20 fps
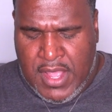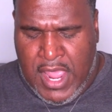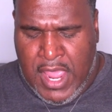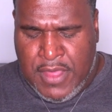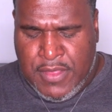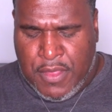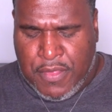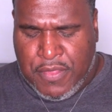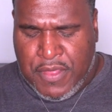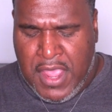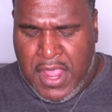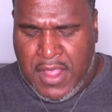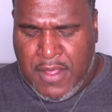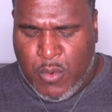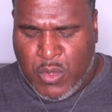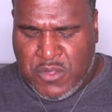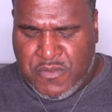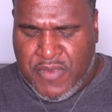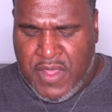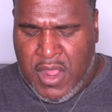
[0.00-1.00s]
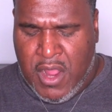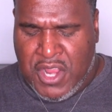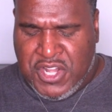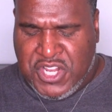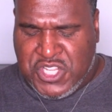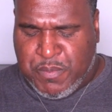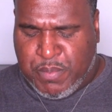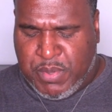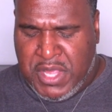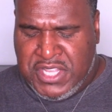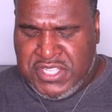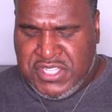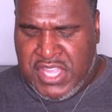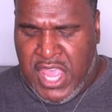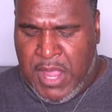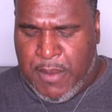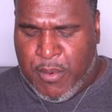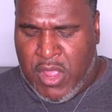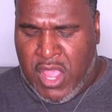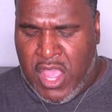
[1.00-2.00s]
And the thing was very displeasing to
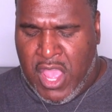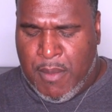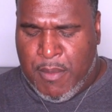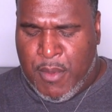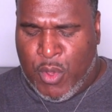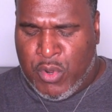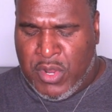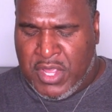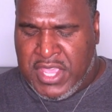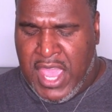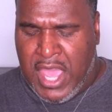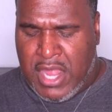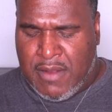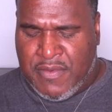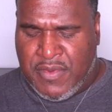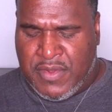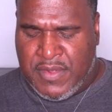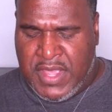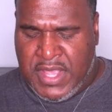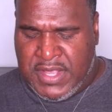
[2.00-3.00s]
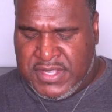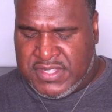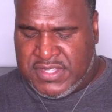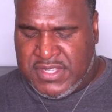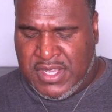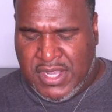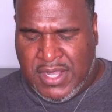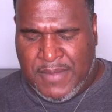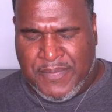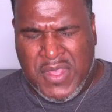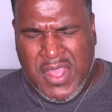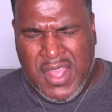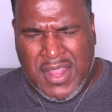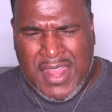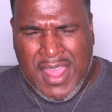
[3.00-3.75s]
Abraham on account of his son.